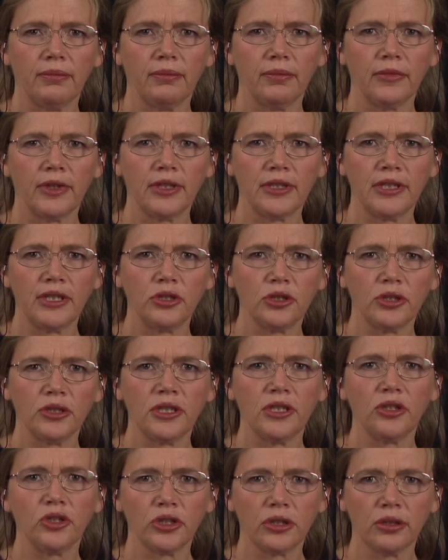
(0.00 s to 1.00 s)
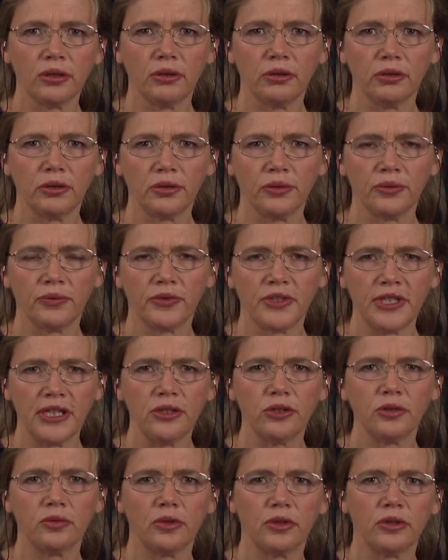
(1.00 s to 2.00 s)
the teacher teaching a whole lot of
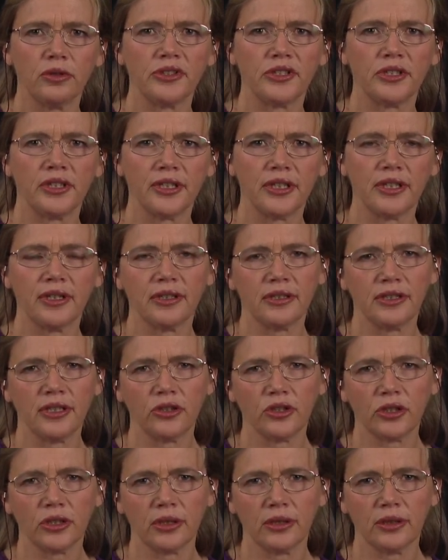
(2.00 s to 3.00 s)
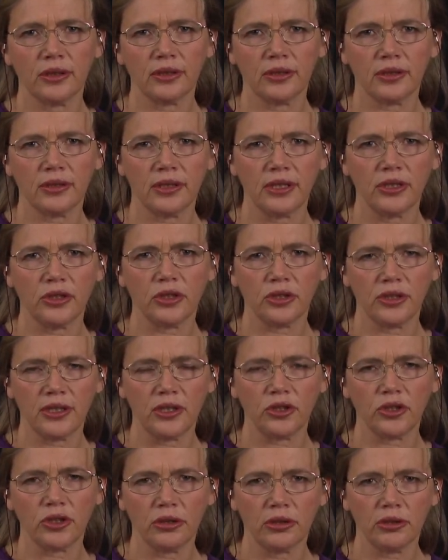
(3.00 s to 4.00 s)
10-year-olds and another teacher
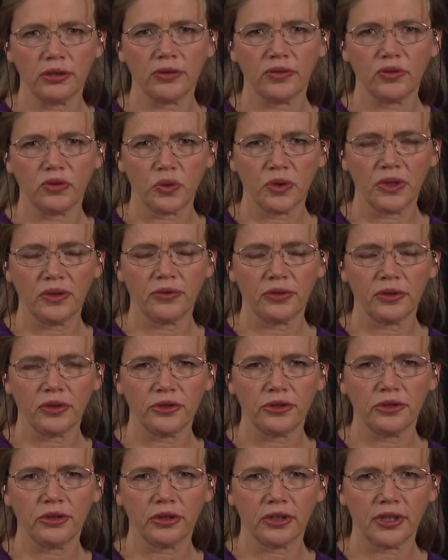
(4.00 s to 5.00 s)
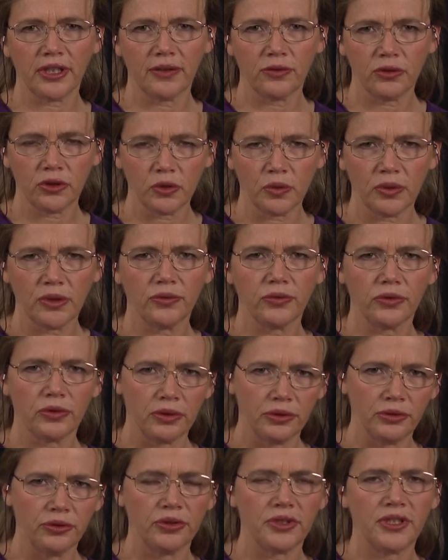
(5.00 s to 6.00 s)
teaching a whole lot of 12-year-olds. You're not going to have your
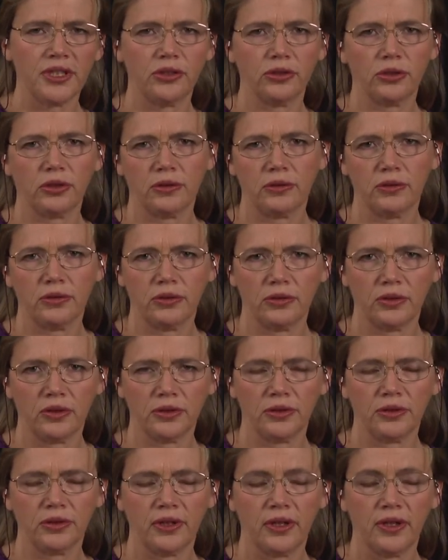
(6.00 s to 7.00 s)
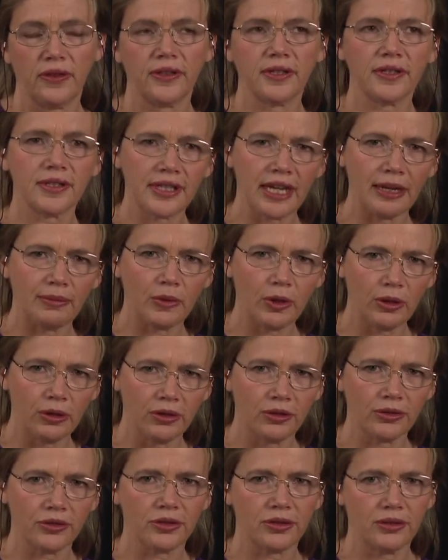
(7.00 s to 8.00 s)
12-year-old and your 10-year-old in the same
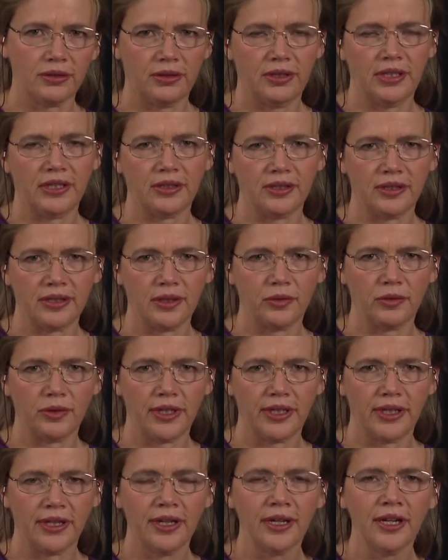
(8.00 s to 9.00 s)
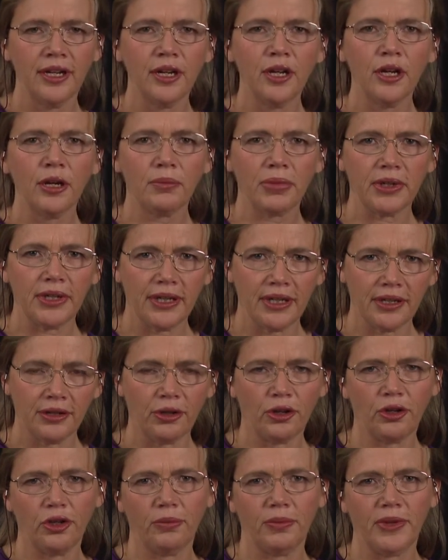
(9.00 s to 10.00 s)
class necessarily. But now at
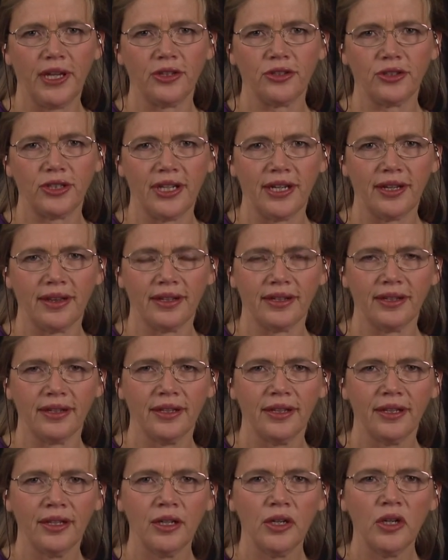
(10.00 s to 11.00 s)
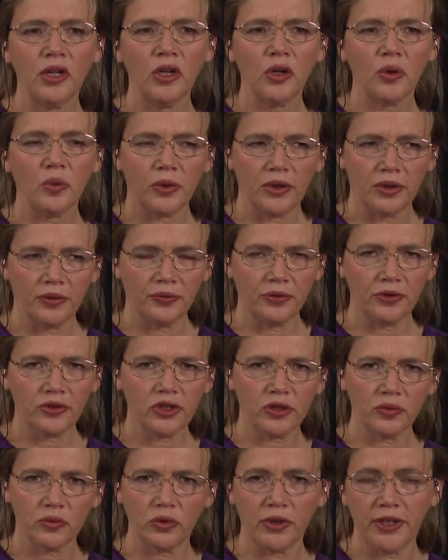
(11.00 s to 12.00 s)
home, they're together. Well,
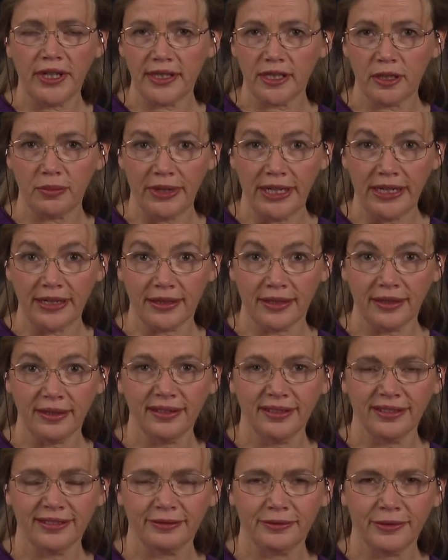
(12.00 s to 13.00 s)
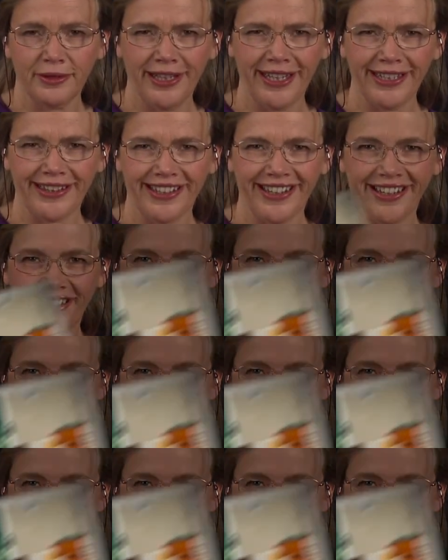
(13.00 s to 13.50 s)
first of all, that's a blessing that they're